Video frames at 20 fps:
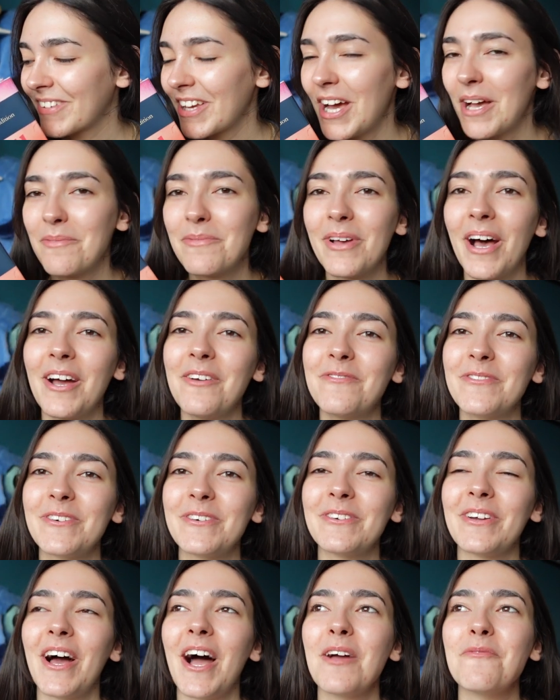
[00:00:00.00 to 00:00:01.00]
I'm, I
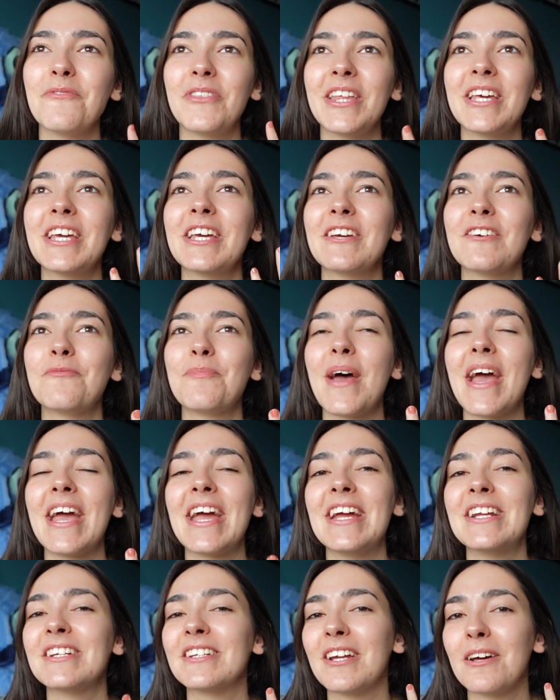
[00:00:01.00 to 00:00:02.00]
feel like I'm thinking of
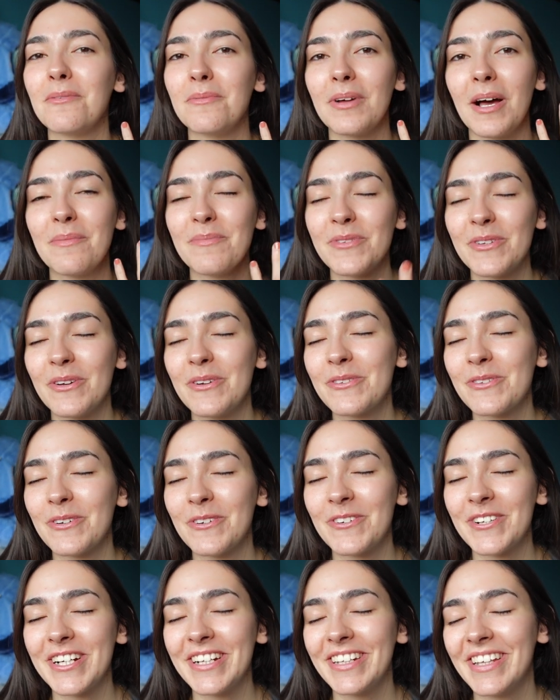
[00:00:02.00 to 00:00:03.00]
Paige and I'm, I'm so
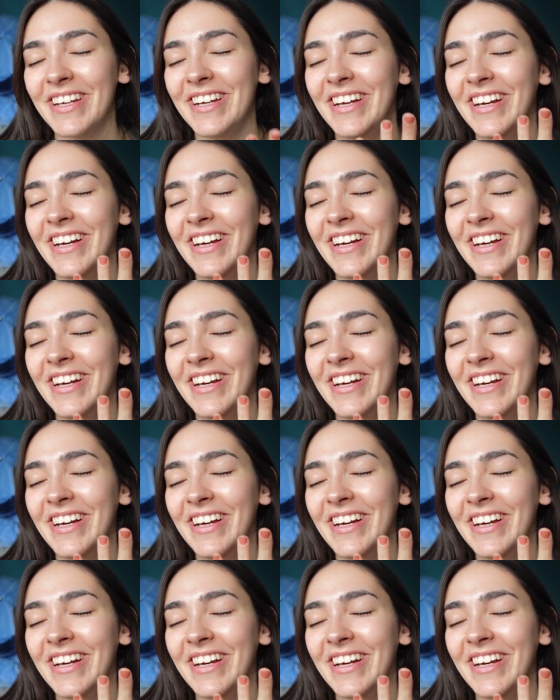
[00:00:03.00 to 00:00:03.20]
sorry.